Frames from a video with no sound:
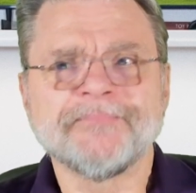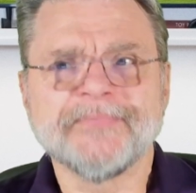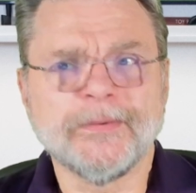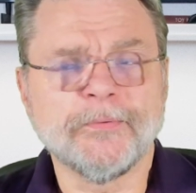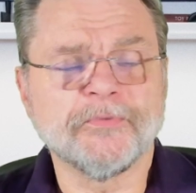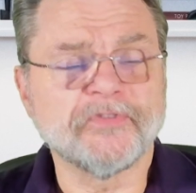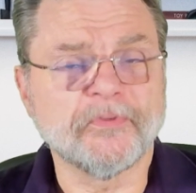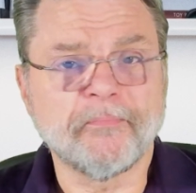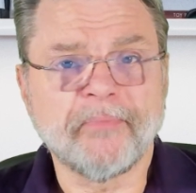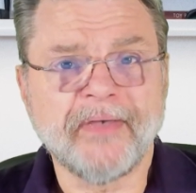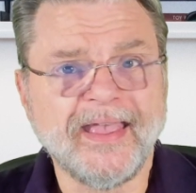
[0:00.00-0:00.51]
It
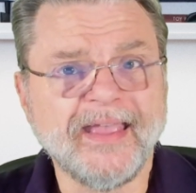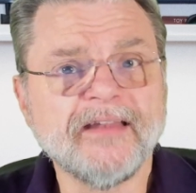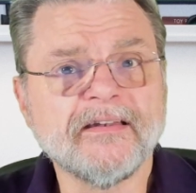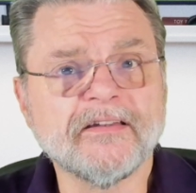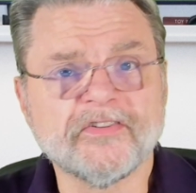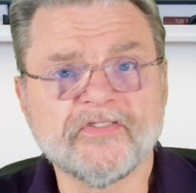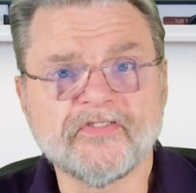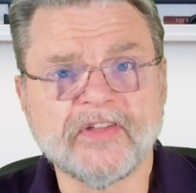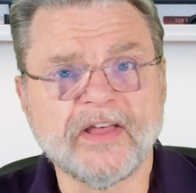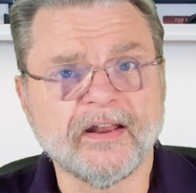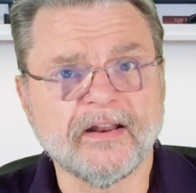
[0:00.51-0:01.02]
was a pain to
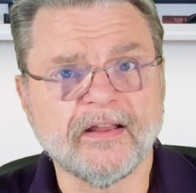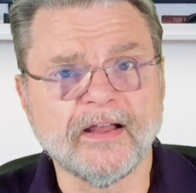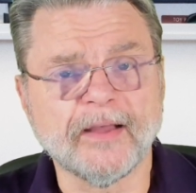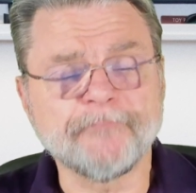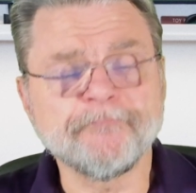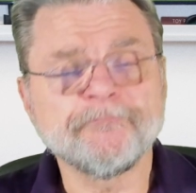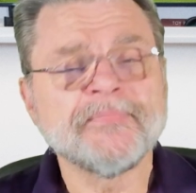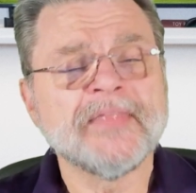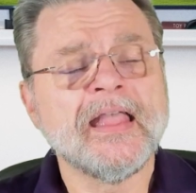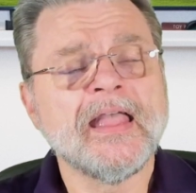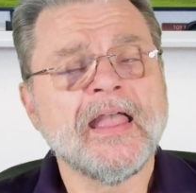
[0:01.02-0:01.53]
set
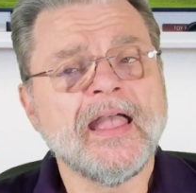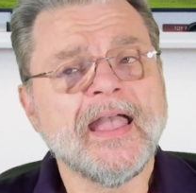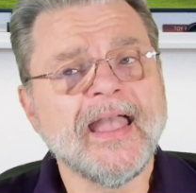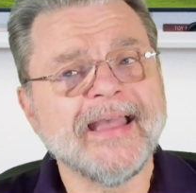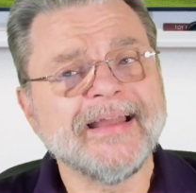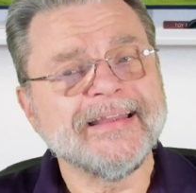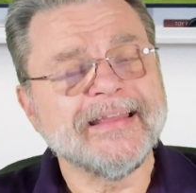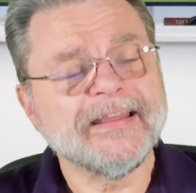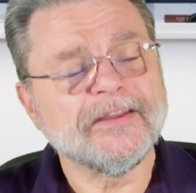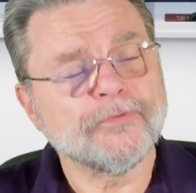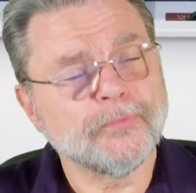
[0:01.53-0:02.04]
up.
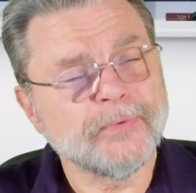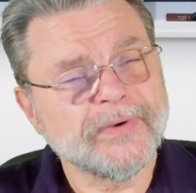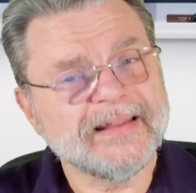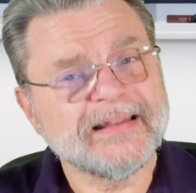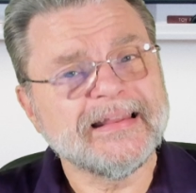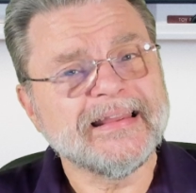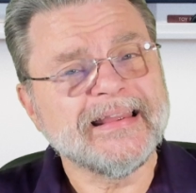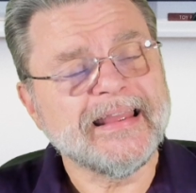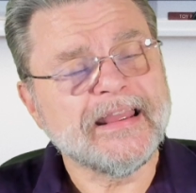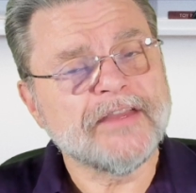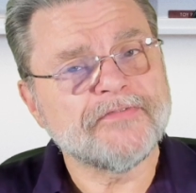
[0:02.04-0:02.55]
And it
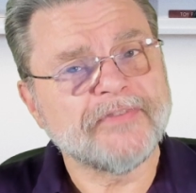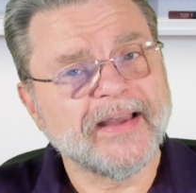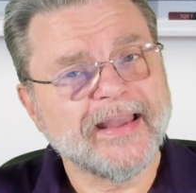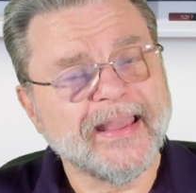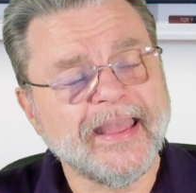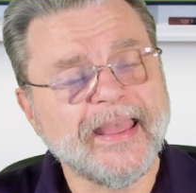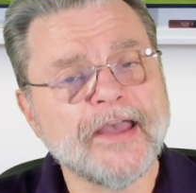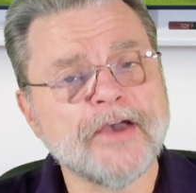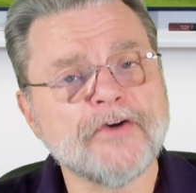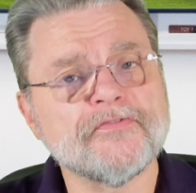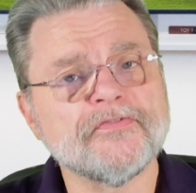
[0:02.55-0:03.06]
really, if I
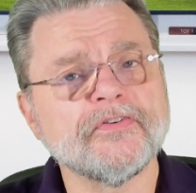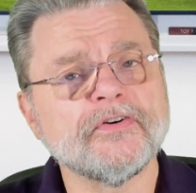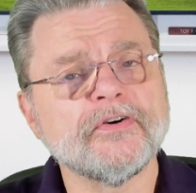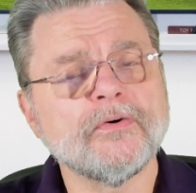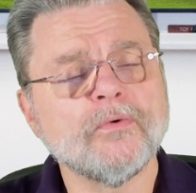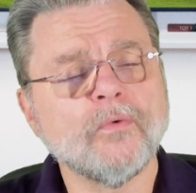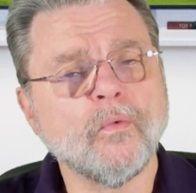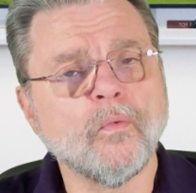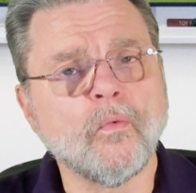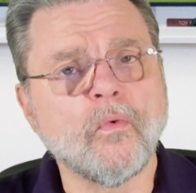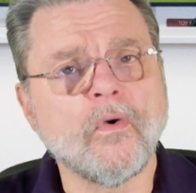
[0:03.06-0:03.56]
ever
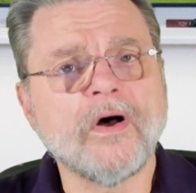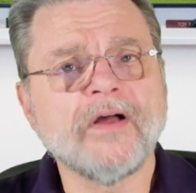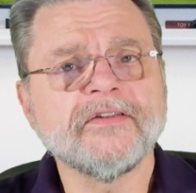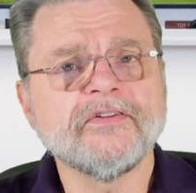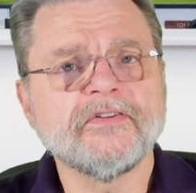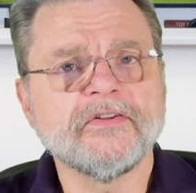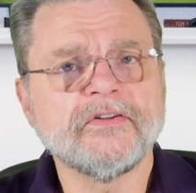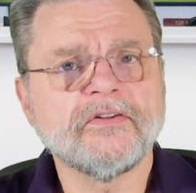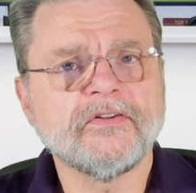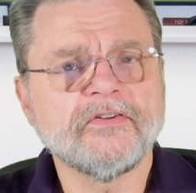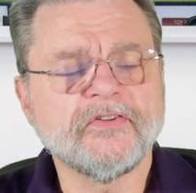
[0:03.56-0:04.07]

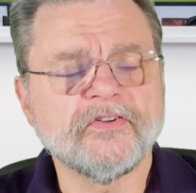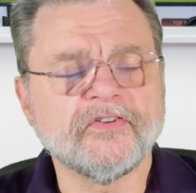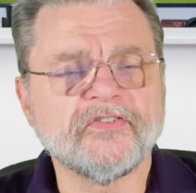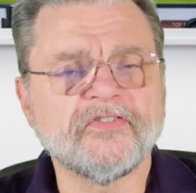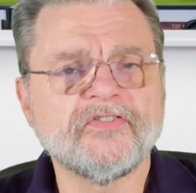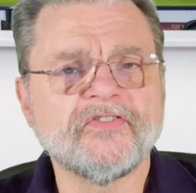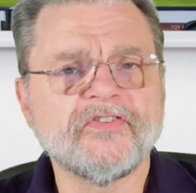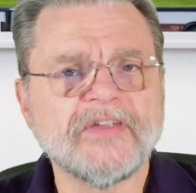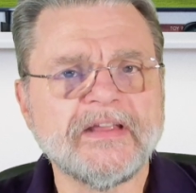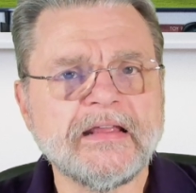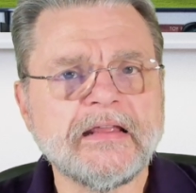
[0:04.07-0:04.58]
wanted to
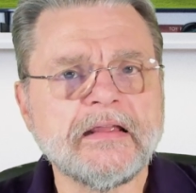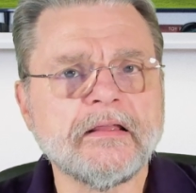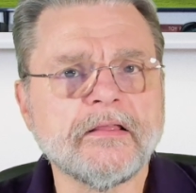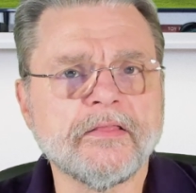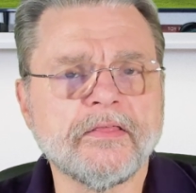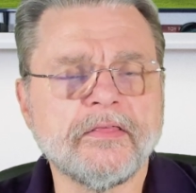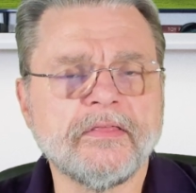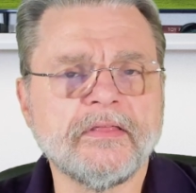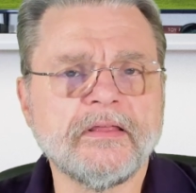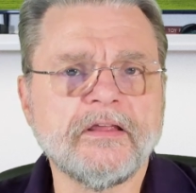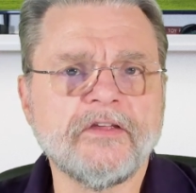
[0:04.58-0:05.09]
see
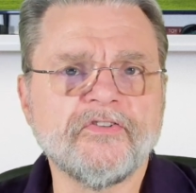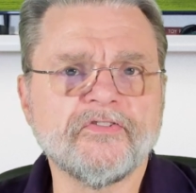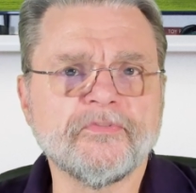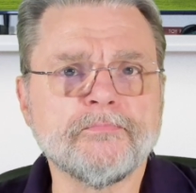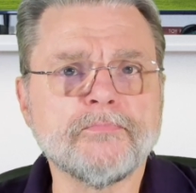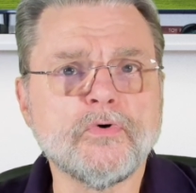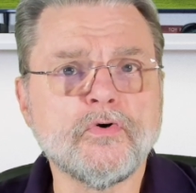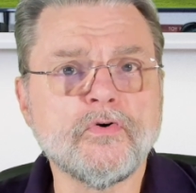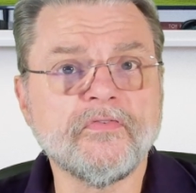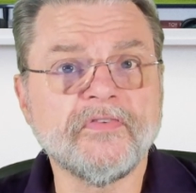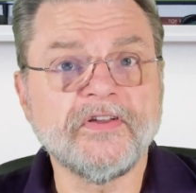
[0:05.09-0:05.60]
these
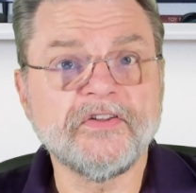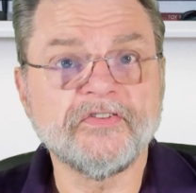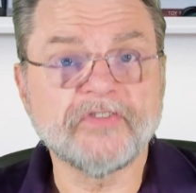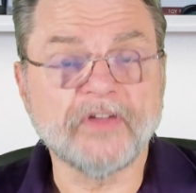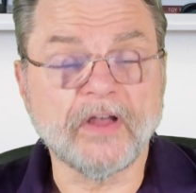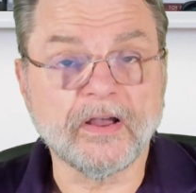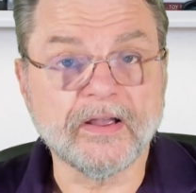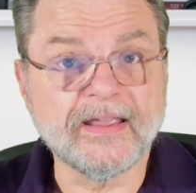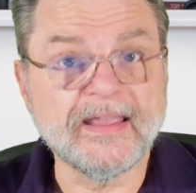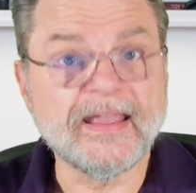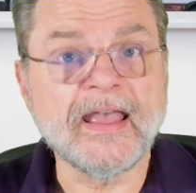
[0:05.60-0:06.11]
movies
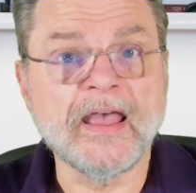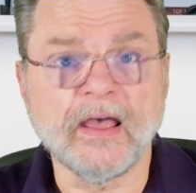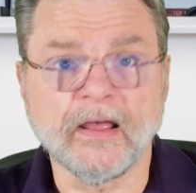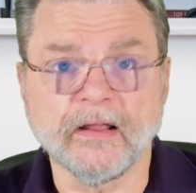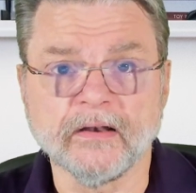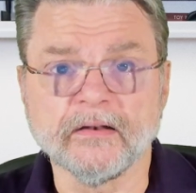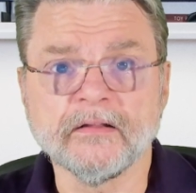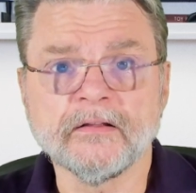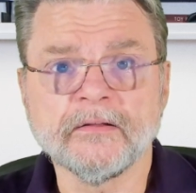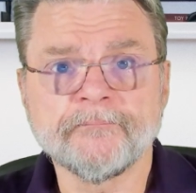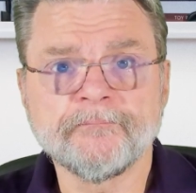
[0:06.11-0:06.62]

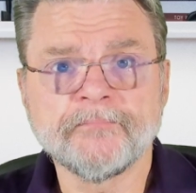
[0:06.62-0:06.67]
again,